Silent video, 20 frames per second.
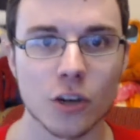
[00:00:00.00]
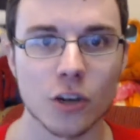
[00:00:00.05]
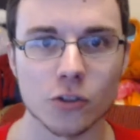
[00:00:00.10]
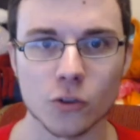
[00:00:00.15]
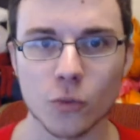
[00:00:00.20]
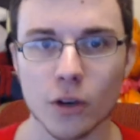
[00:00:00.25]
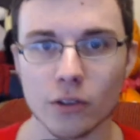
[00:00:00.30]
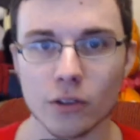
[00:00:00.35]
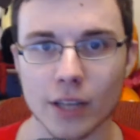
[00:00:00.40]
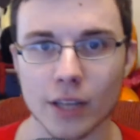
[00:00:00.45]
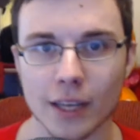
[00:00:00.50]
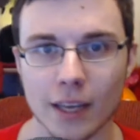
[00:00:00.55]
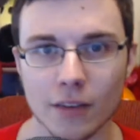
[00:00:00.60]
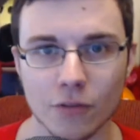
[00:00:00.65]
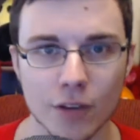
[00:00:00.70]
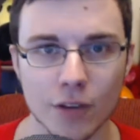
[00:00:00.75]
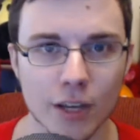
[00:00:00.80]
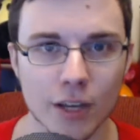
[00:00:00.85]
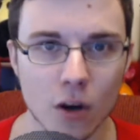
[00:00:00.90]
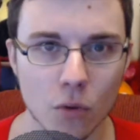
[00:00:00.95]
So we were like, if
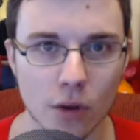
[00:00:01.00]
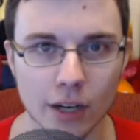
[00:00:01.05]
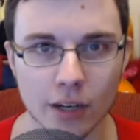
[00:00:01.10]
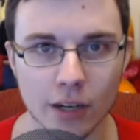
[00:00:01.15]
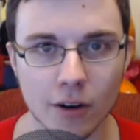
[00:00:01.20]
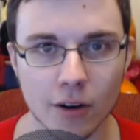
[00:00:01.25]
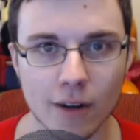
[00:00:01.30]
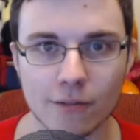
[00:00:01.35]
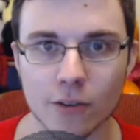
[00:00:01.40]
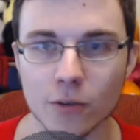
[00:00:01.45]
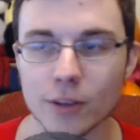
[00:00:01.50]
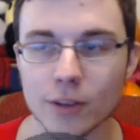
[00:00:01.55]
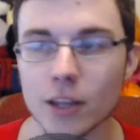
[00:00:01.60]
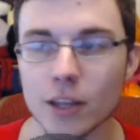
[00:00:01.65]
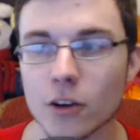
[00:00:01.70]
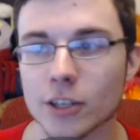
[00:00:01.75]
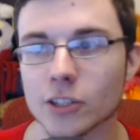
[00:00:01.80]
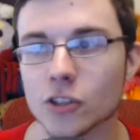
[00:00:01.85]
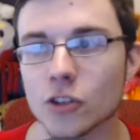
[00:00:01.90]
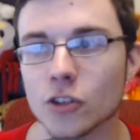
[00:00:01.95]
we go run and grab food,
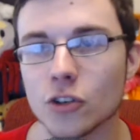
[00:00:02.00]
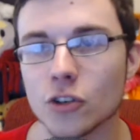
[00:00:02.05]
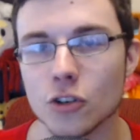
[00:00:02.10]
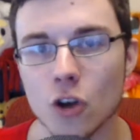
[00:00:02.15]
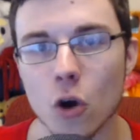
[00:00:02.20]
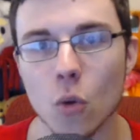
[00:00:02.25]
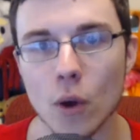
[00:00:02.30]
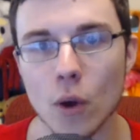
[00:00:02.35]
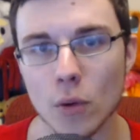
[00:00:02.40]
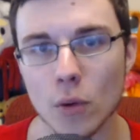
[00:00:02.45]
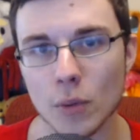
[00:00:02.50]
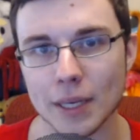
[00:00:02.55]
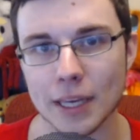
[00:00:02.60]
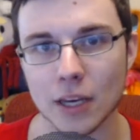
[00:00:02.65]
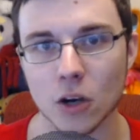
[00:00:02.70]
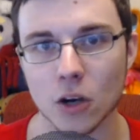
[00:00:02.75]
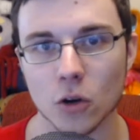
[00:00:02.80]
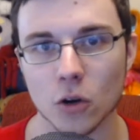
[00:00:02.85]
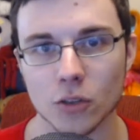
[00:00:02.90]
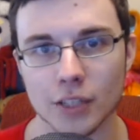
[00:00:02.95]
there no way we get
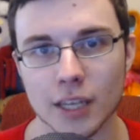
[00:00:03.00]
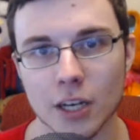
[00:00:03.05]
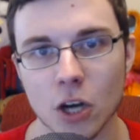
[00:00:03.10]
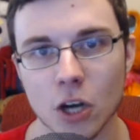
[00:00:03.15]
called again.